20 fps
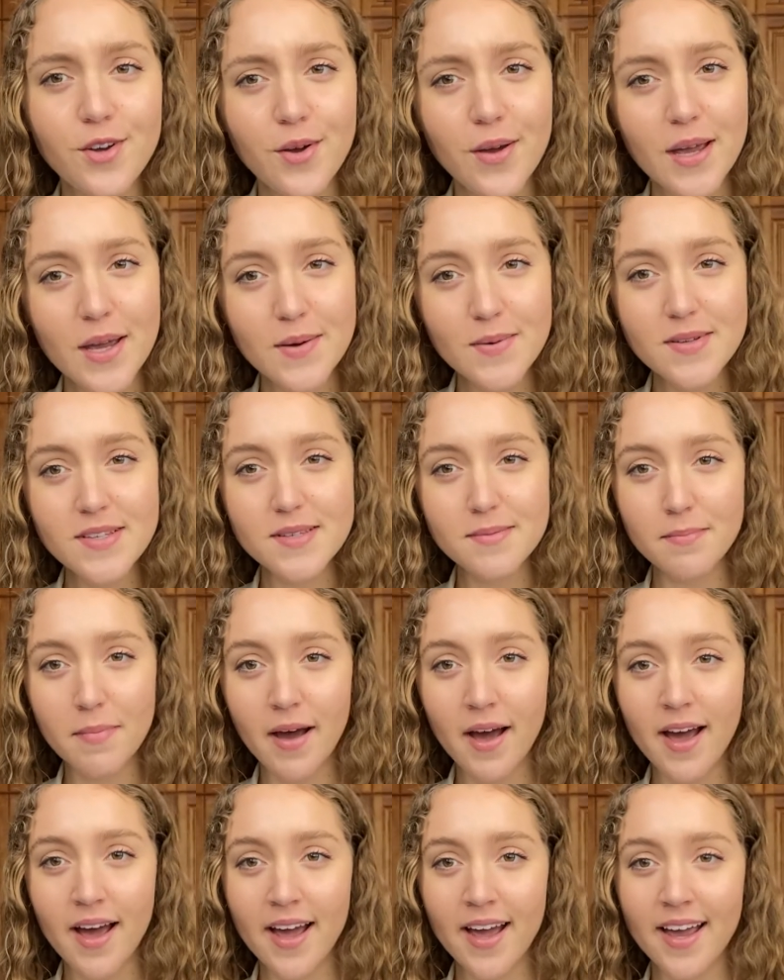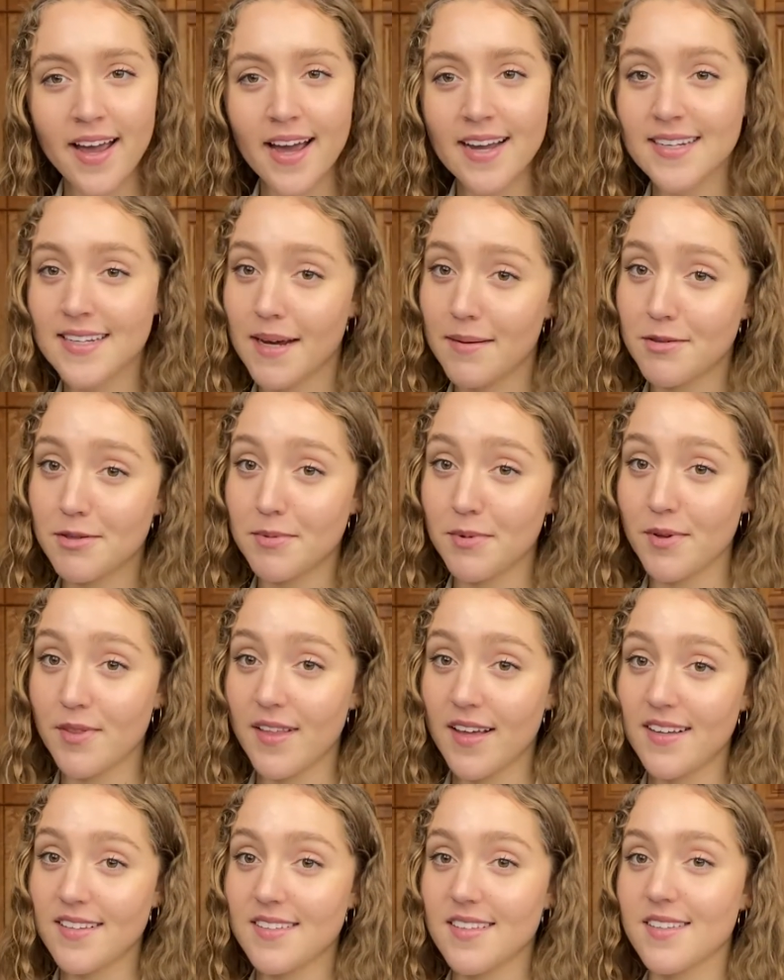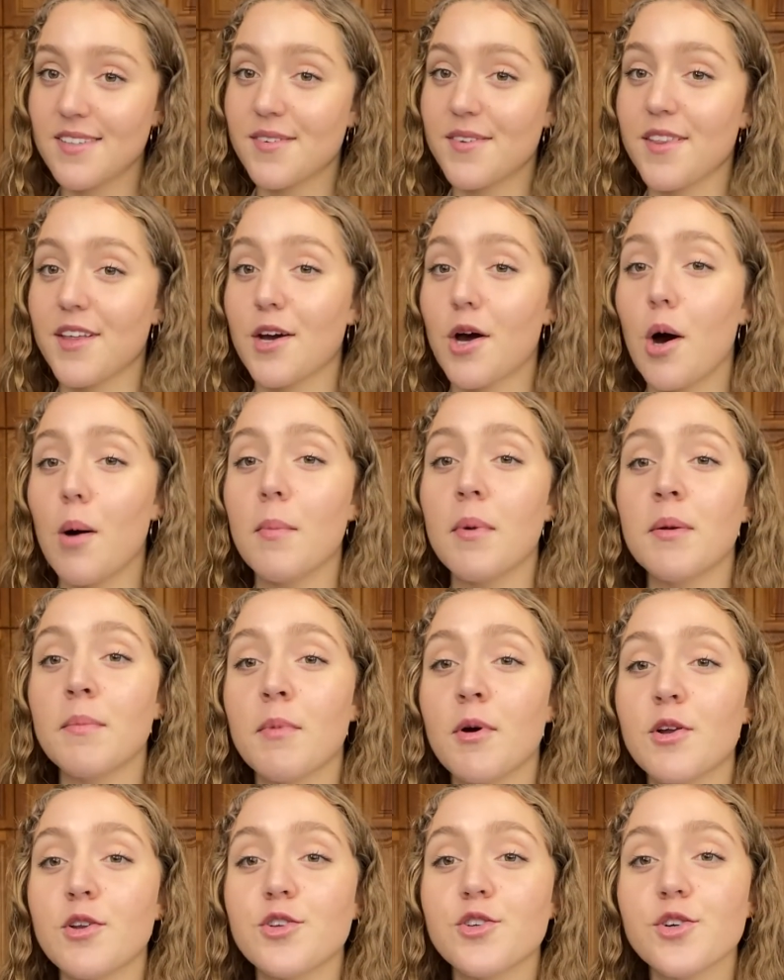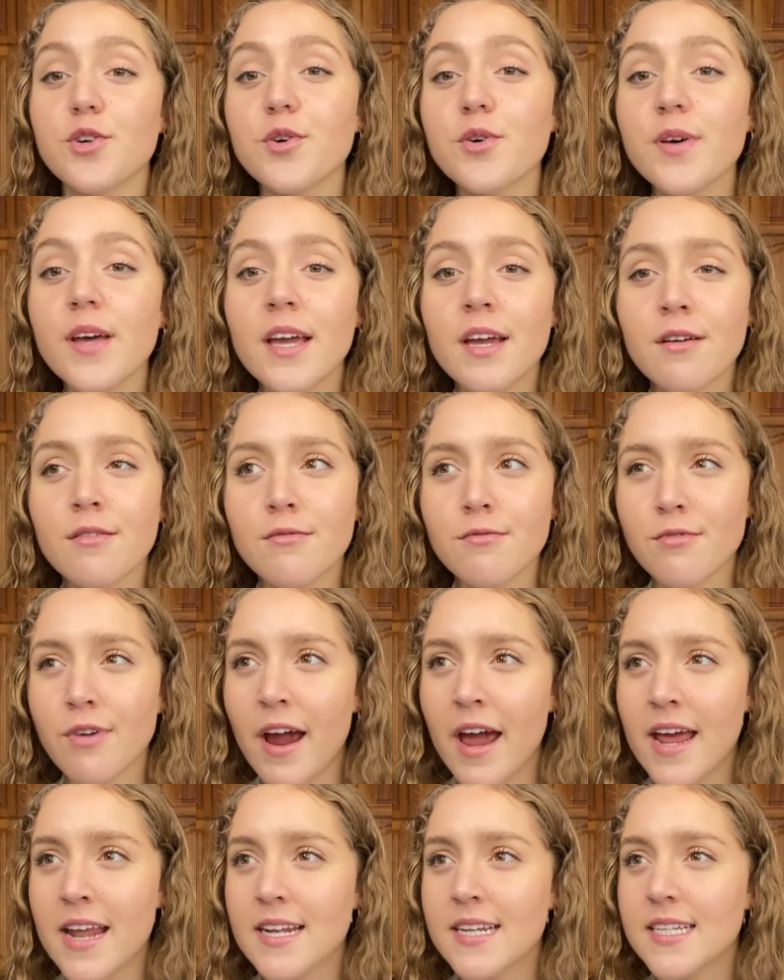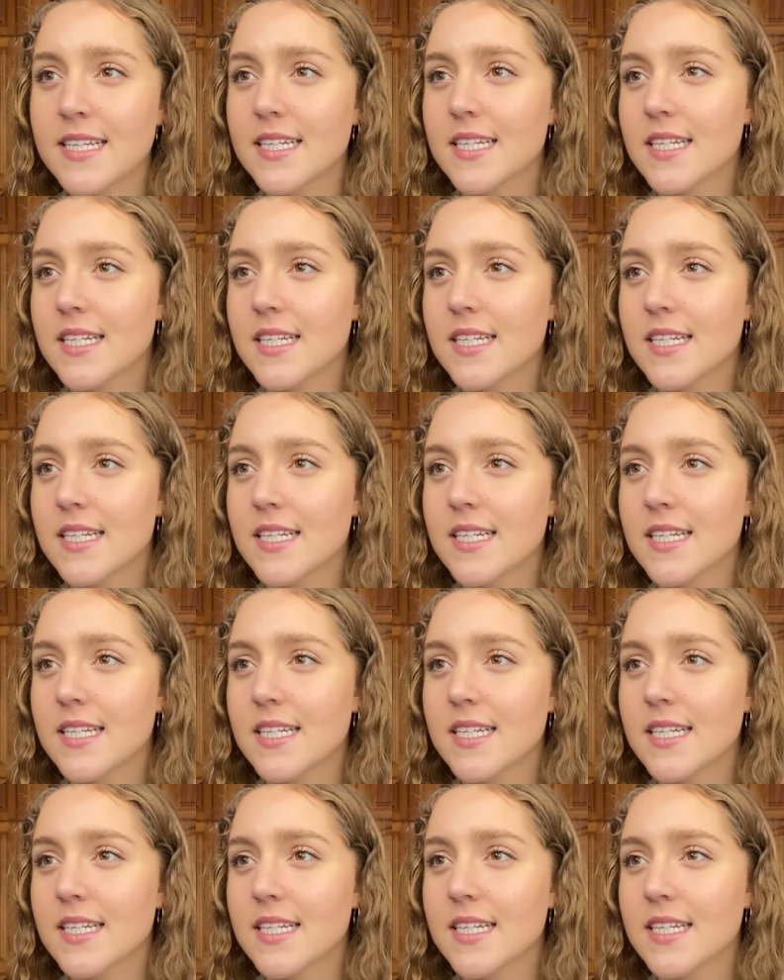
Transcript: here was my adaptable thesis for the common module. It read,